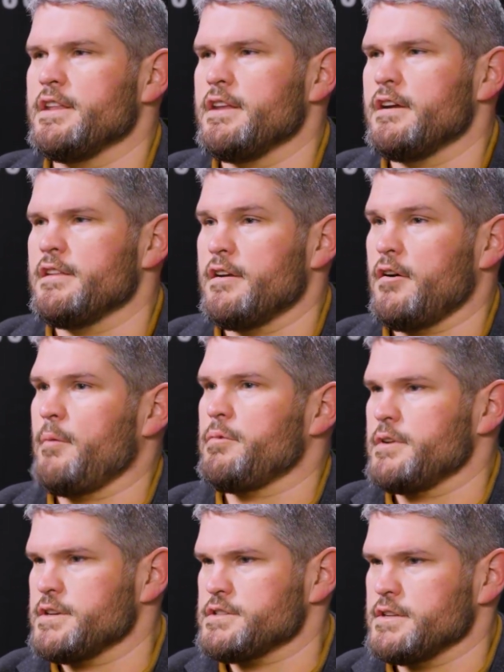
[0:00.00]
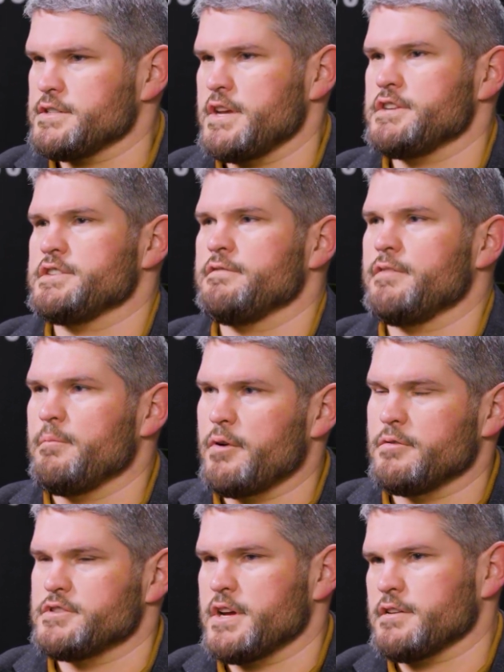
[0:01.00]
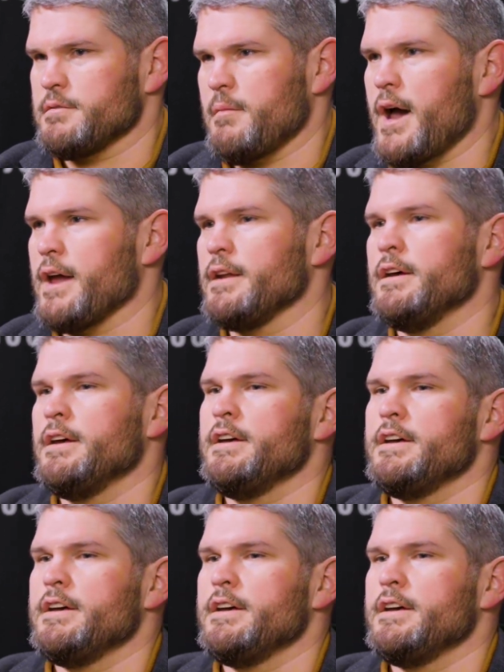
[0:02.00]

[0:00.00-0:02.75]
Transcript: and their operationalization from project to mine.